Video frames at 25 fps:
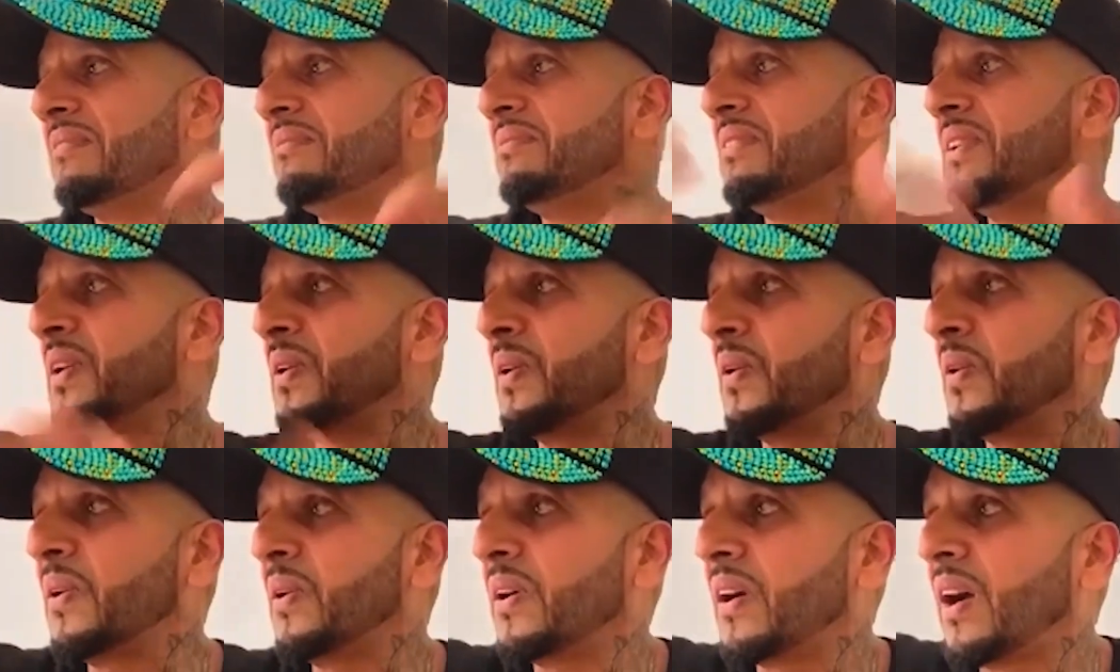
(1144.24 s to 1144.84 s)
you
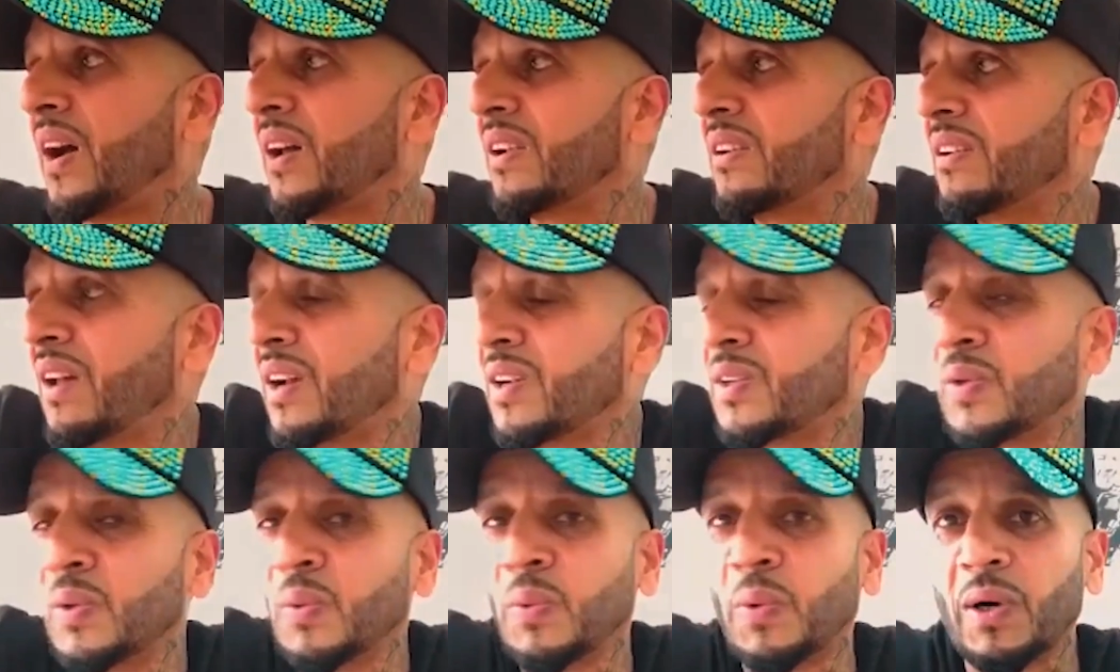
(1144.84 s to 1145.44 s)
know, I'd
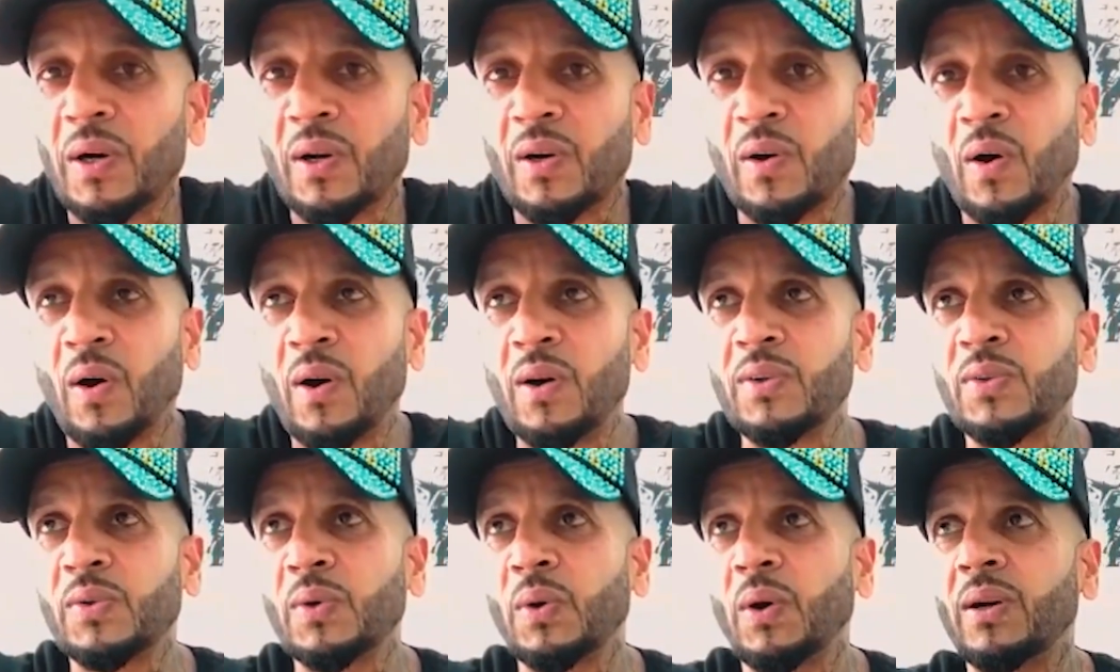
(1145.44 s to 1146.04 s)
like to work
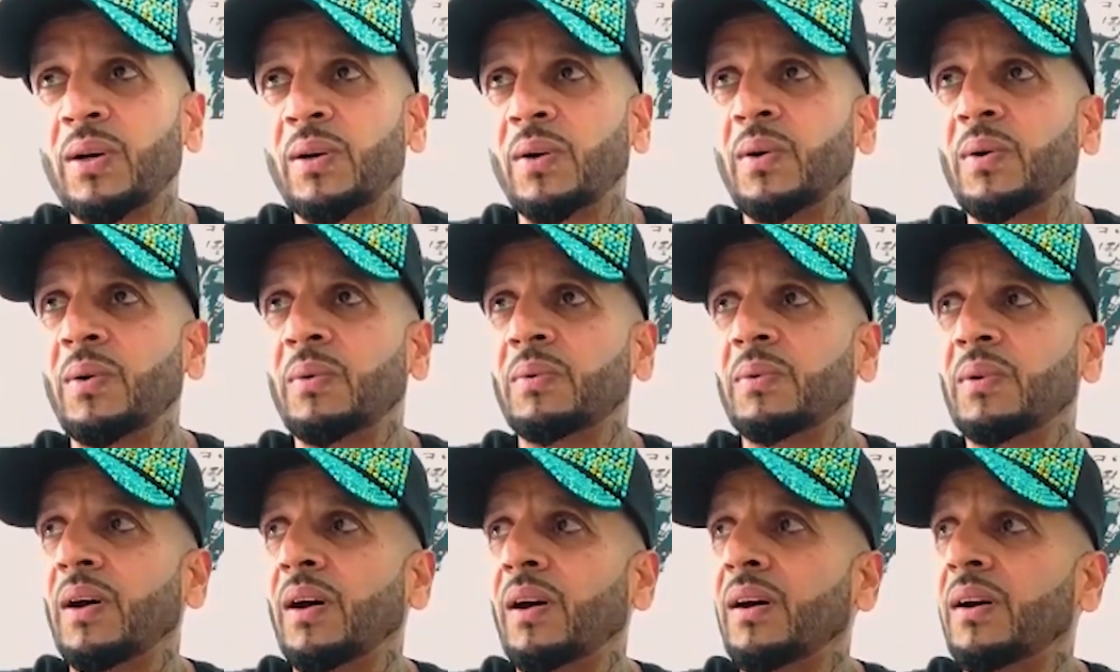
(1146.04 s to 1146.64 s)
hard, so I don't
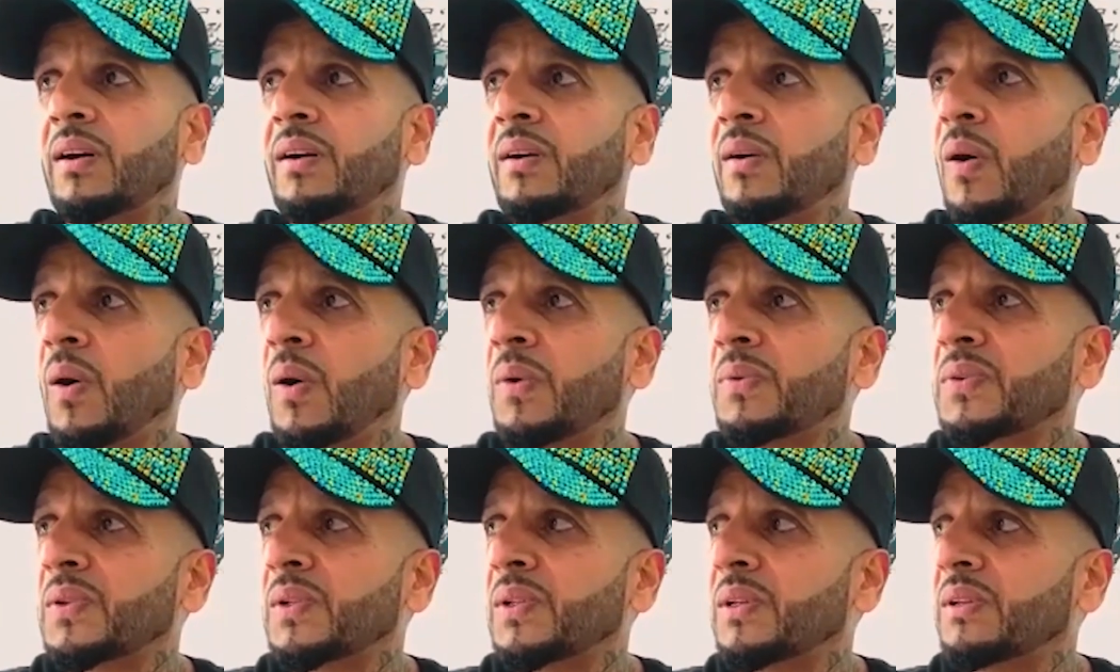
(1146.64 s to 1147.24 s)
know,
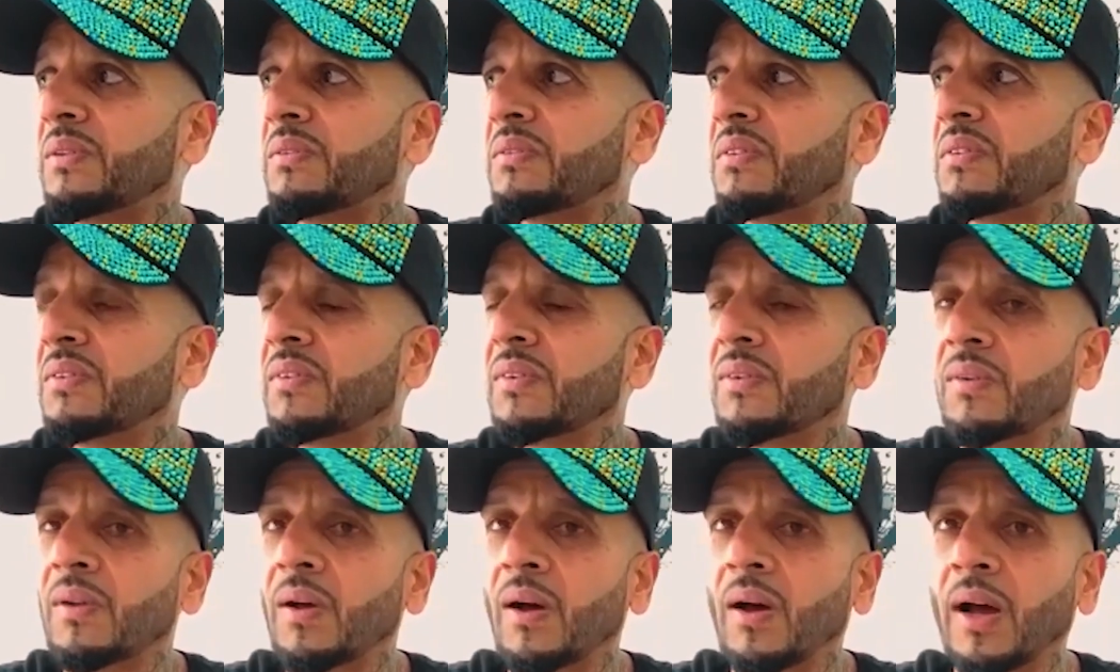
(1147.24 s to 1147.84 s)
obviously
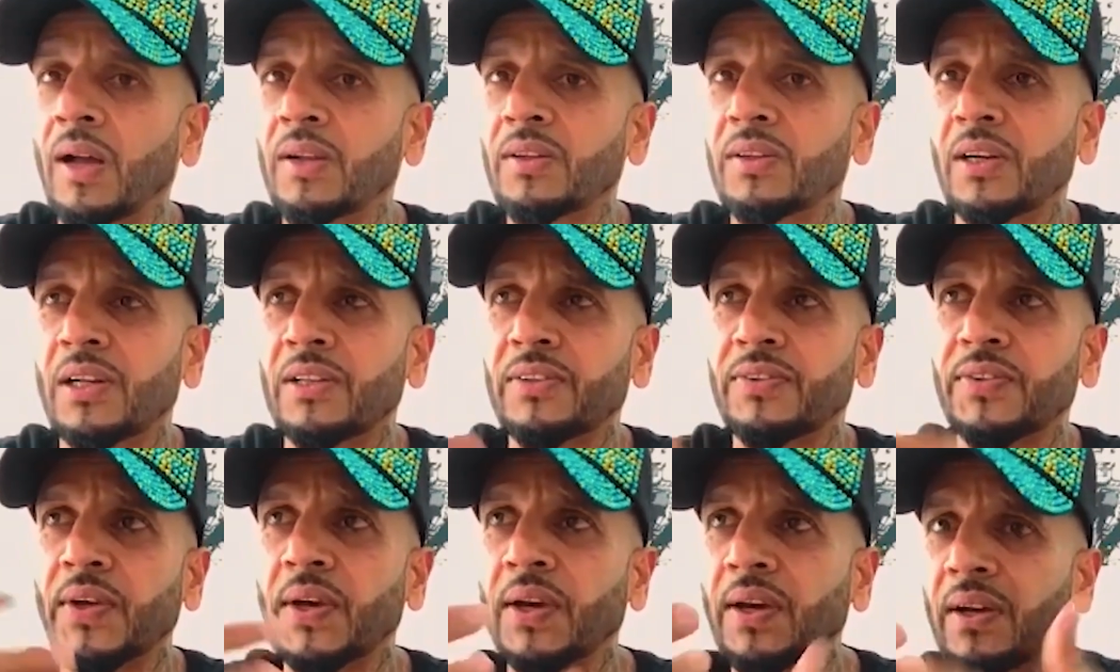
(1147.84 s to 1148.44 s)
ajkal
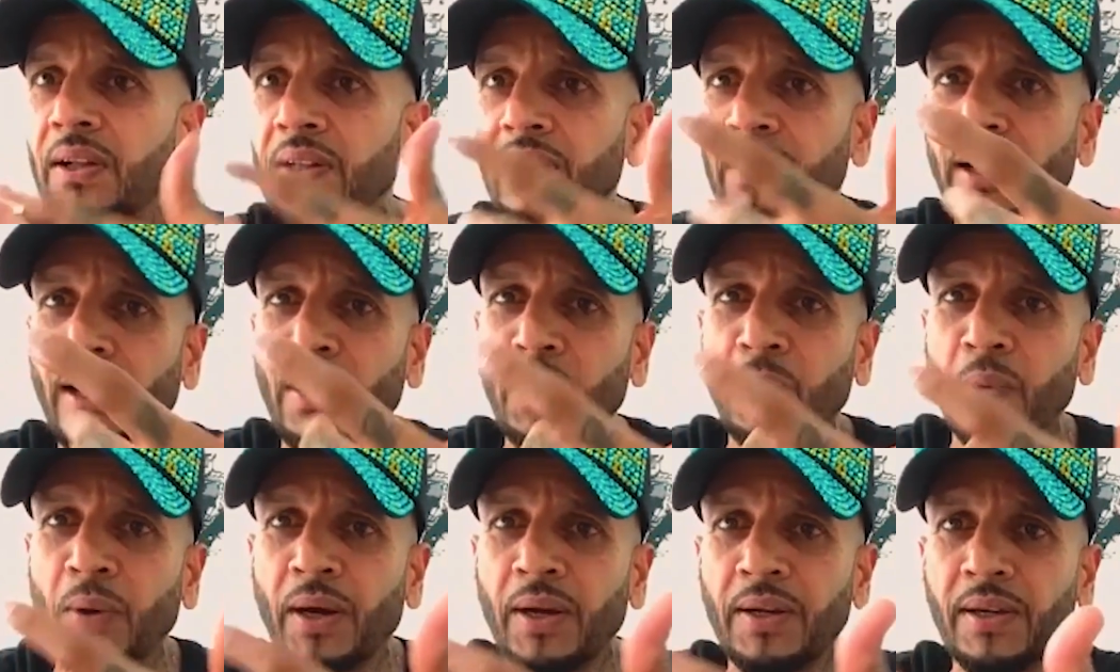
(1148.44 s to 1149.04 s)
single da
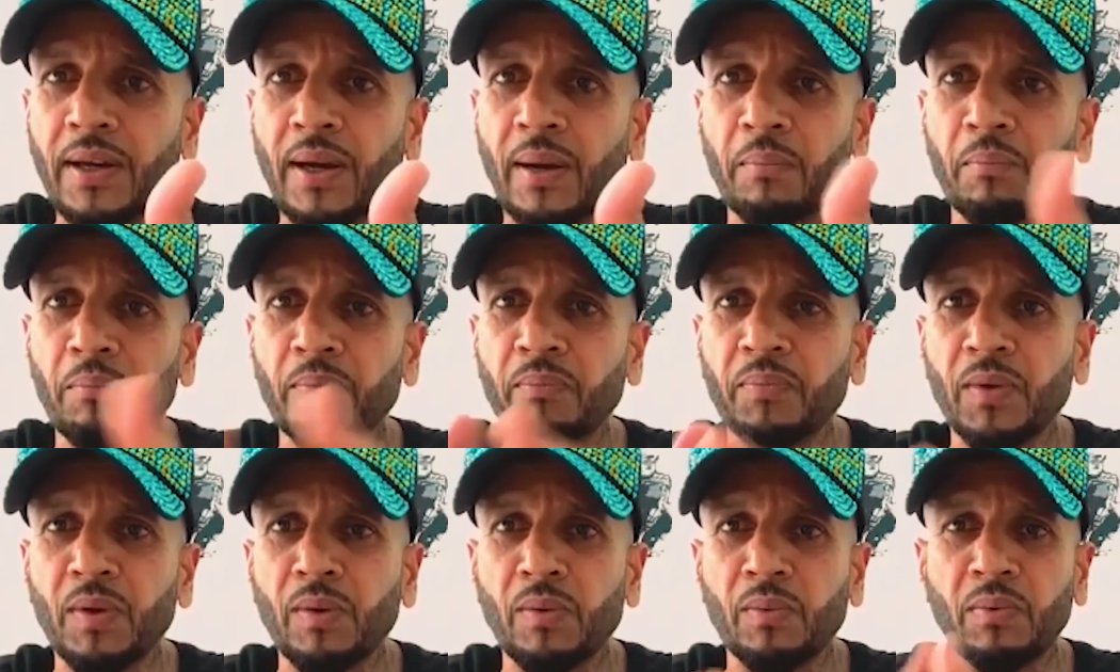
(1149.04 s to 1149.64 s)
riwaj hai.
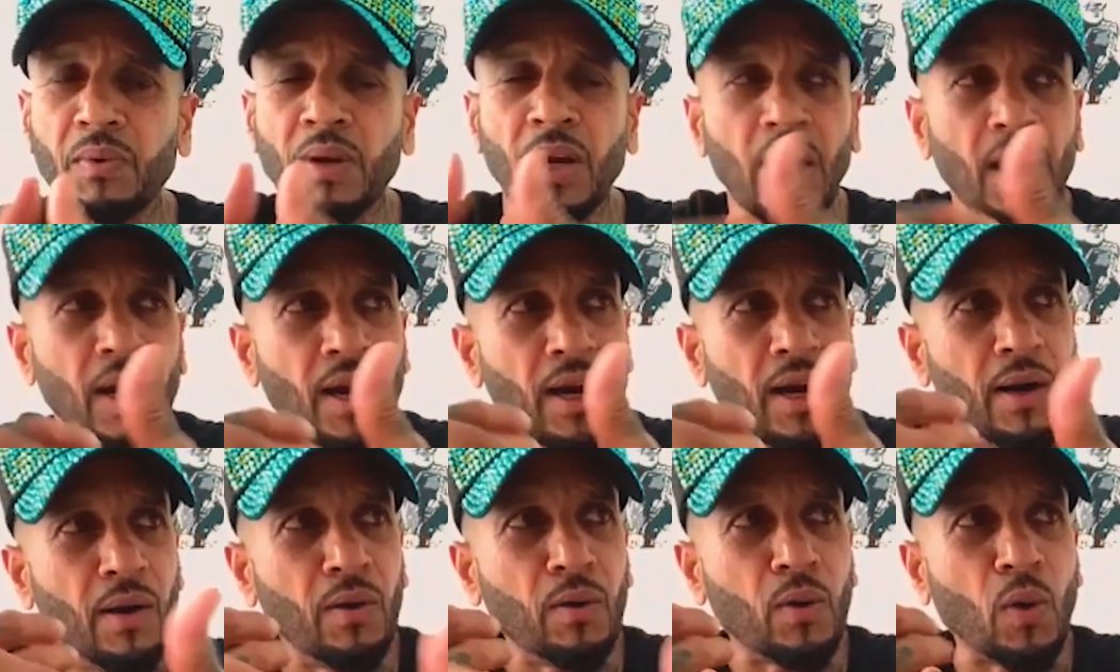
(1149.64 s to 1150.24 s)
I'm
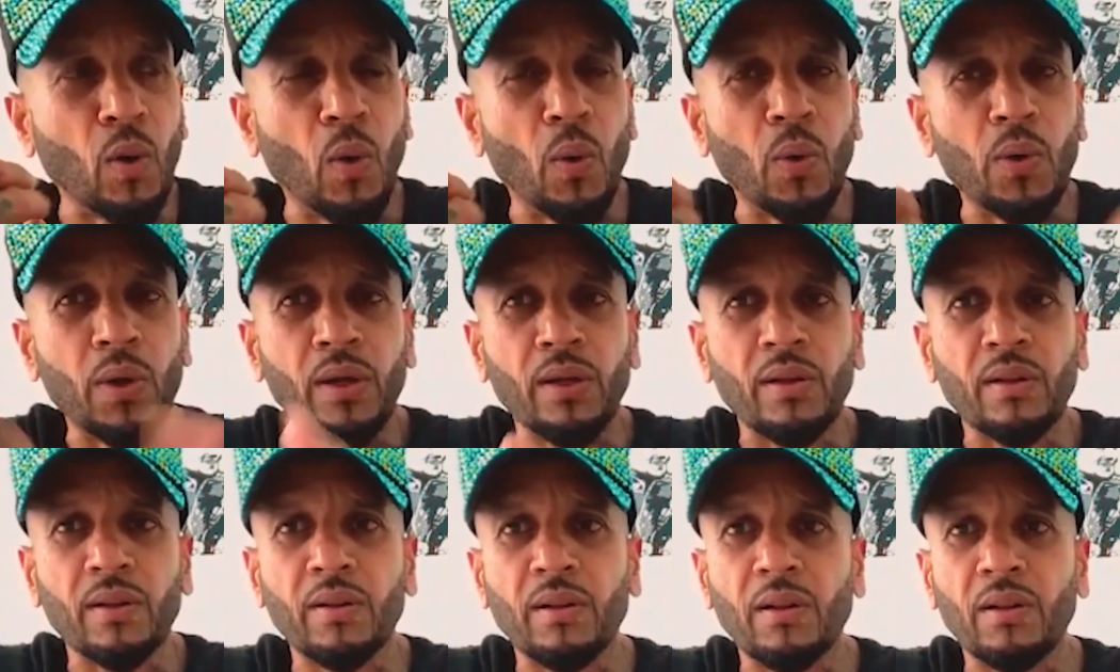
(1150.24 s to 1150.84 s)
recording
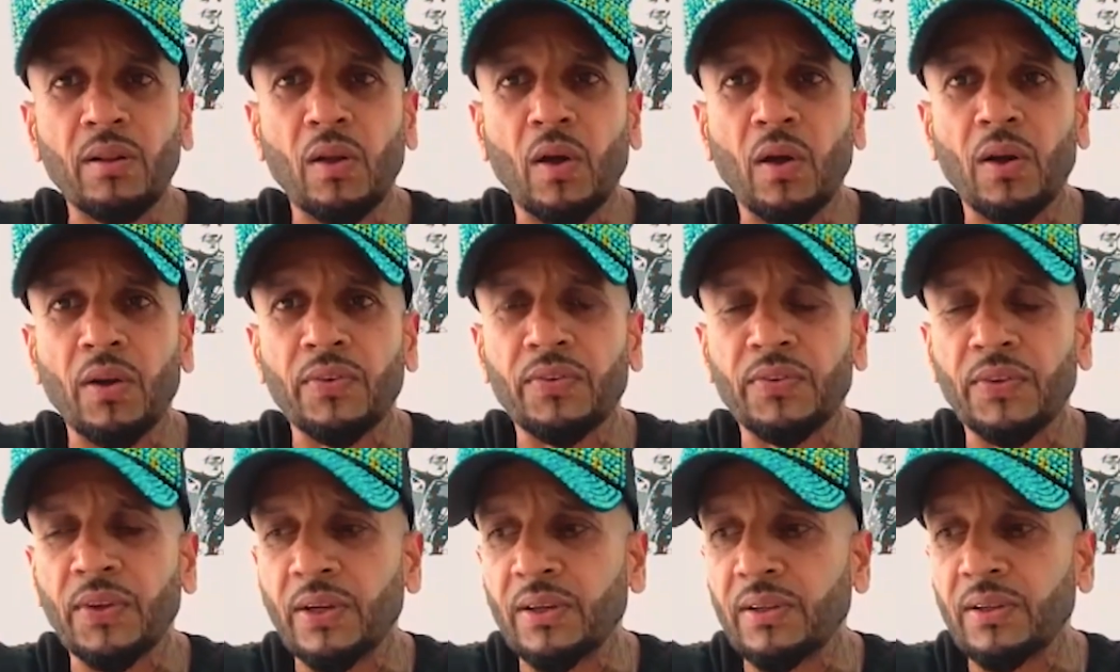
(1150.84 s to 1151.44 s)
a lot of
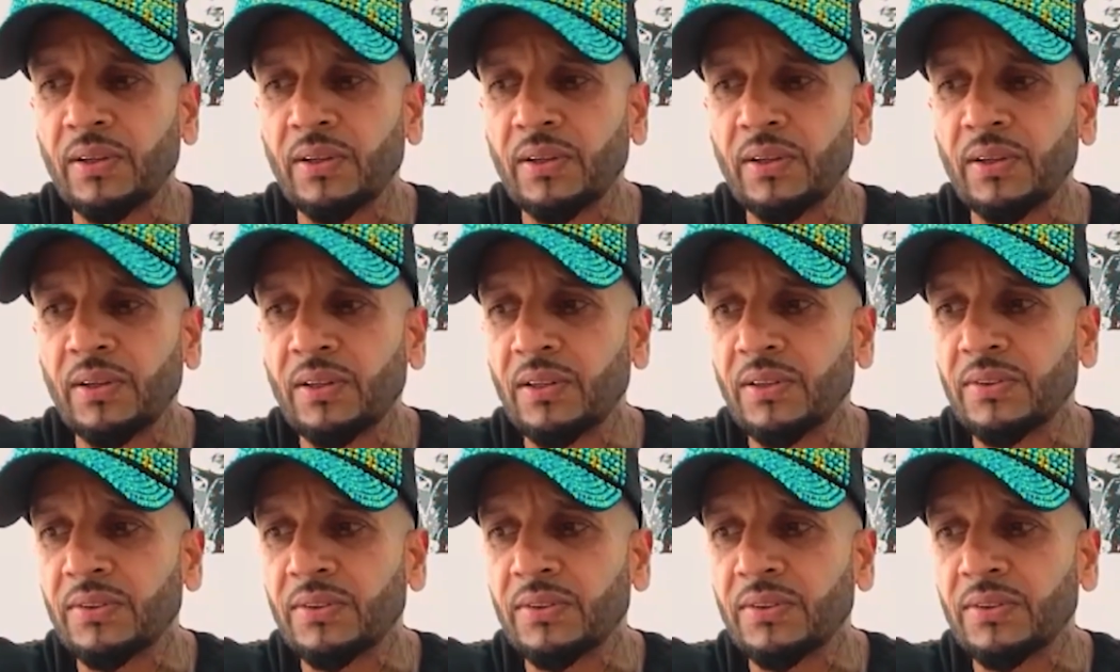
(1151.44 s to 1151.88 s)
singles.